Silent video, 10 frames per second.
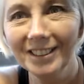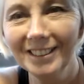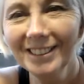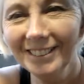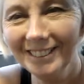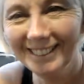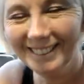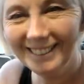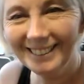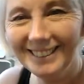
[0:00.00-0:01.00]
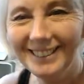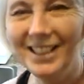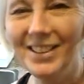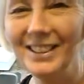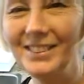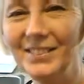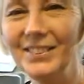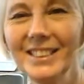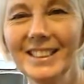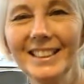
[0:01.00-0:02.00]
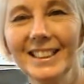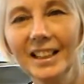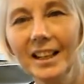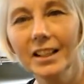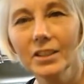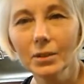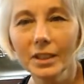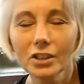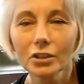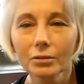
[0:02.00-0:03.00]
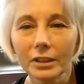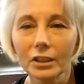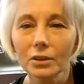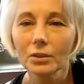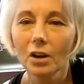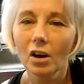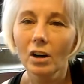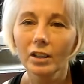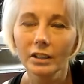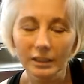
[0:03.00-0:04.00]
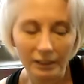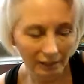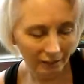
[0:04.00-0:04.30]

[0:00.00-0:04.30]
you go. All right, folks. So that's your video on